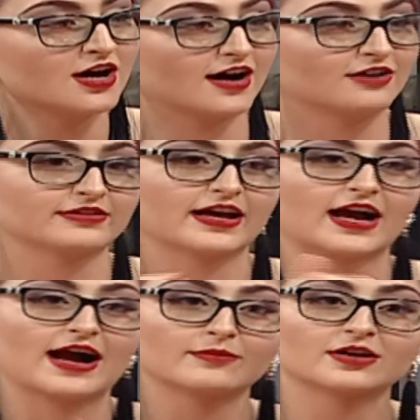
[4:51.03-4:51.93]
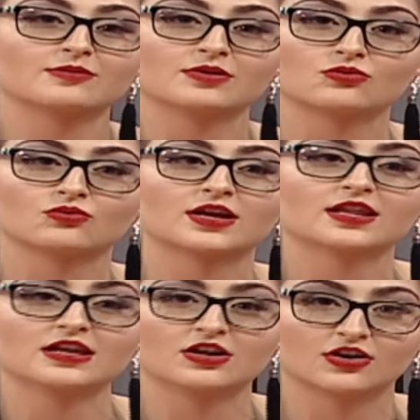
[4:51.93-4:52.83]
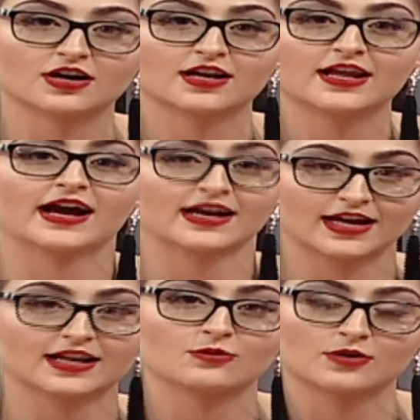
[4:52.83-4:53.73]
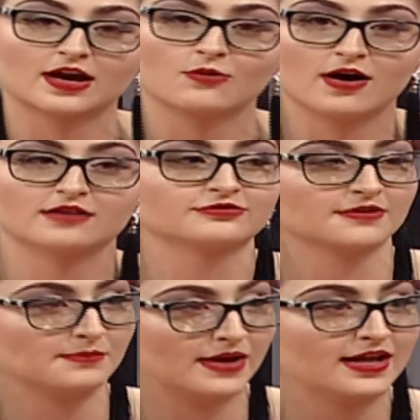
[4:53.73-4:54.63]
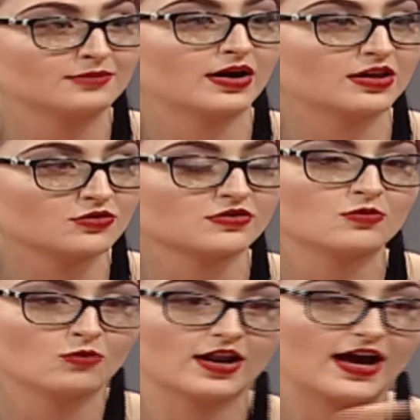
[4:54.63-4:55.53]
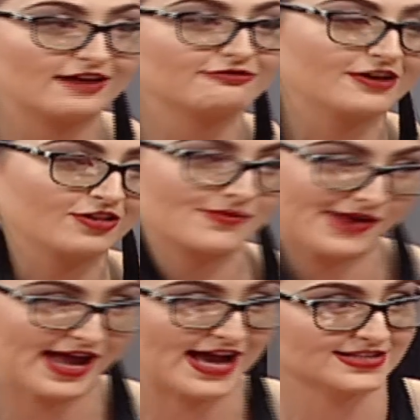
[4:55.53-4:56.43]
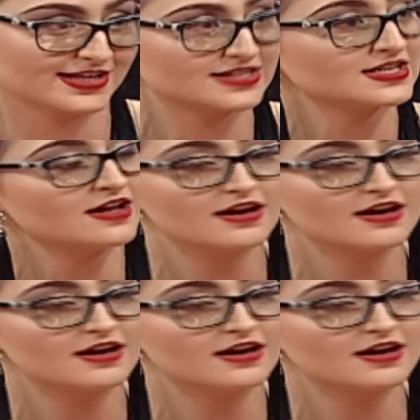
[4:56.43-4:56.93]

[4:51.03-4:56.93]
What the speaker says: of like I'm gonna be really good at getting what I want from men by using what I feel are my assets,